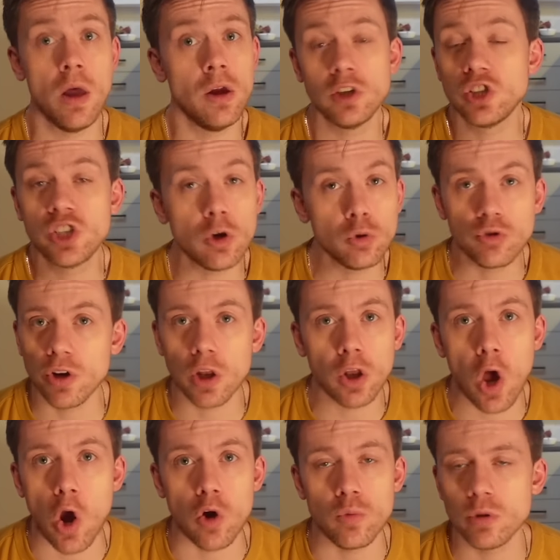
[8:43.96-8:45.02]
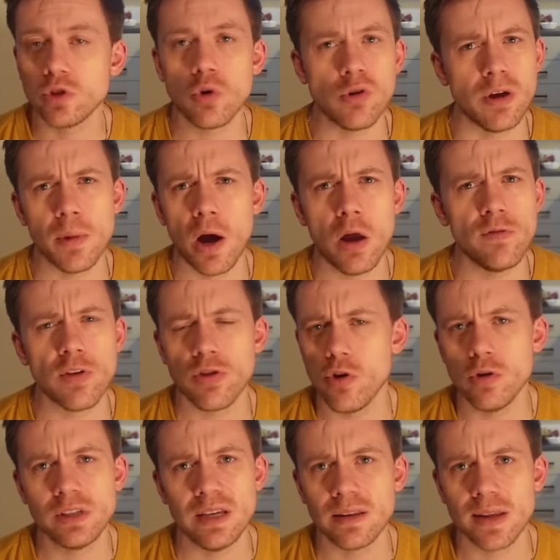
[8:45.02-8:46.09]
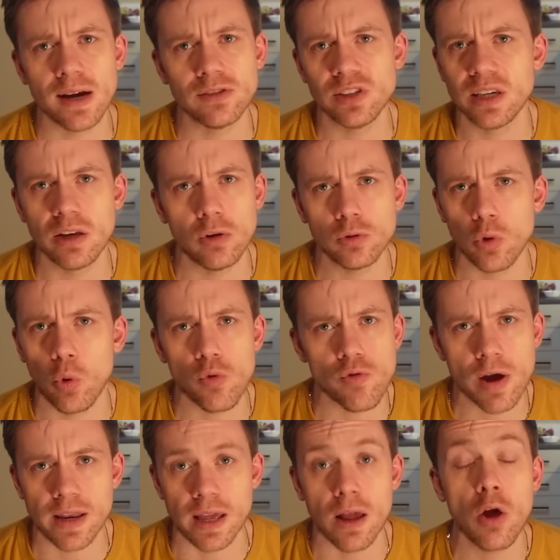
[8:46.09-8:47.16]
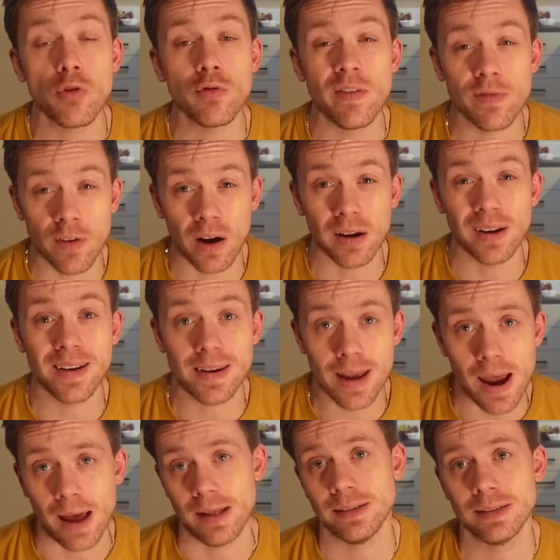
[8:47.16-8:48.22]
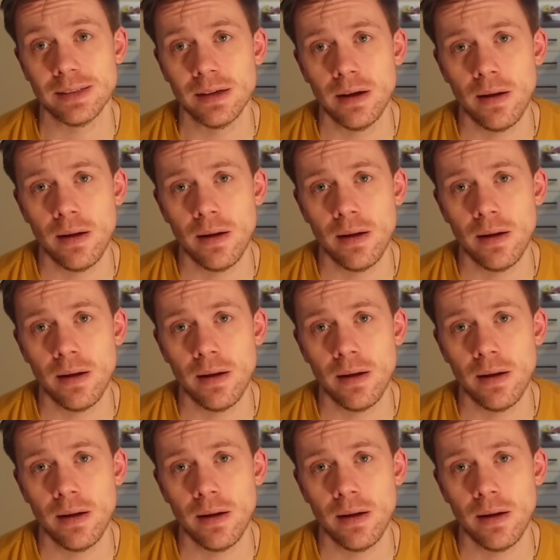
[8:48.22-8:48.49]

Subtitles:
children alone, we're talking about over 13,000 killed already through violent deaths.